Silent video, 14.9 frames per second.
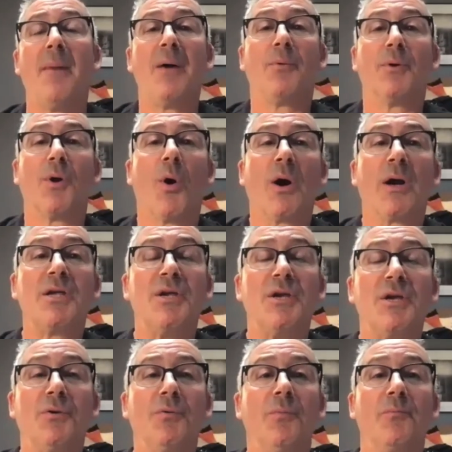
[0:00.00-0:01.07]
would
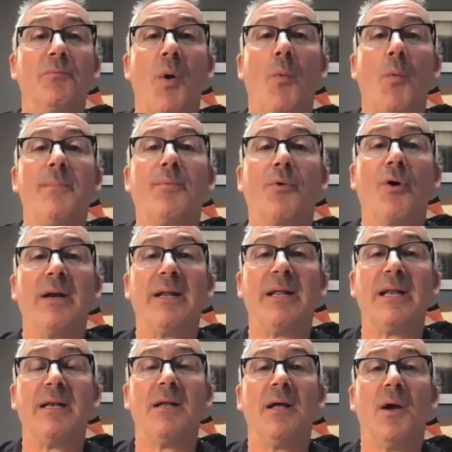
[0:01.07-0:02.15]
argue we
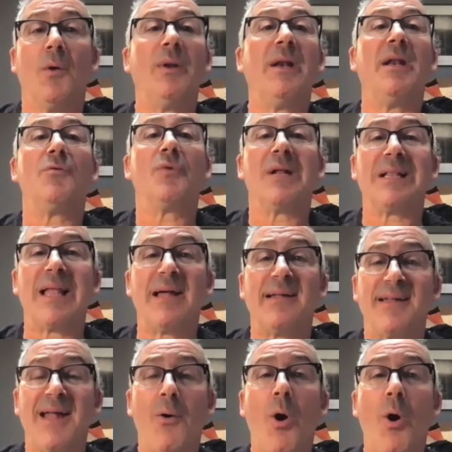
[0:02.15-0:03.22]
didn't realize
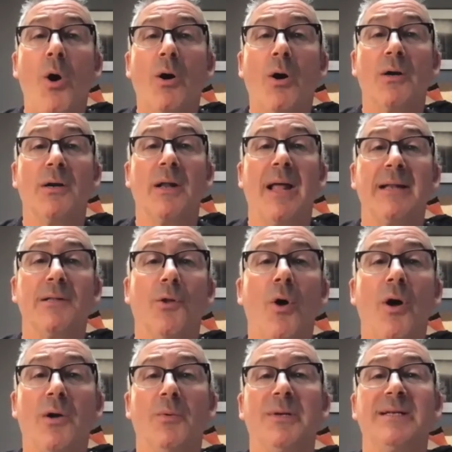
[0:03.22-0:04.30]
how hard and
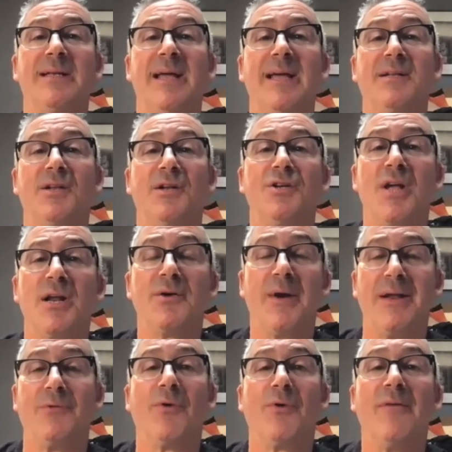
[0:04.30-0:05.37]
long it would take to
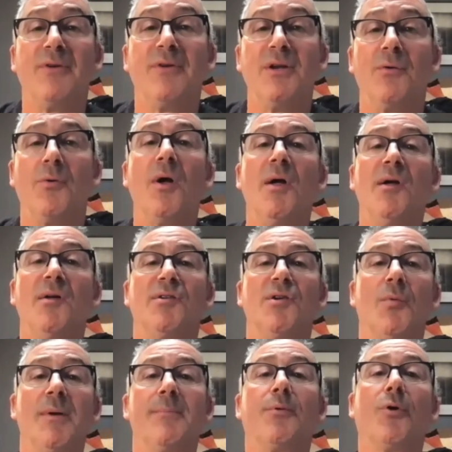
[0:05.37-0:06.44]
generate revenue. So we brought